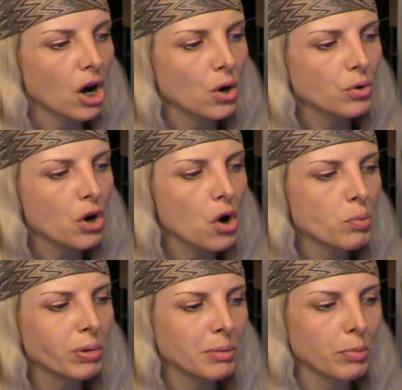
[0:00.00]
O
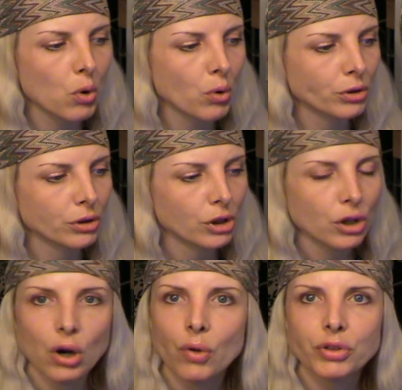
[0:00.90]
nobly born,
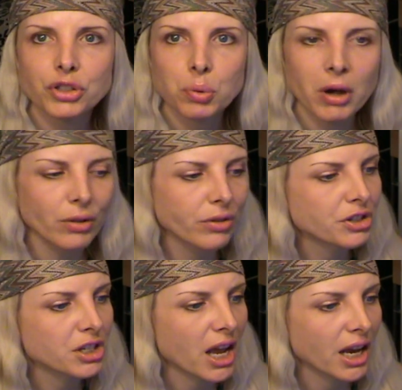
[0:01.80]
on the
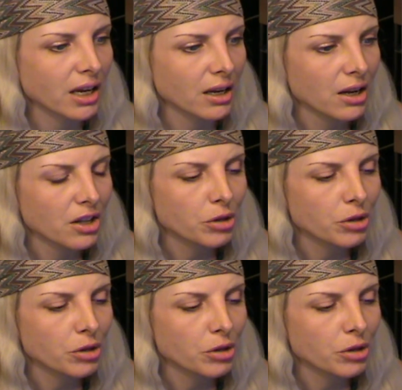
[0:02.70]
12th day,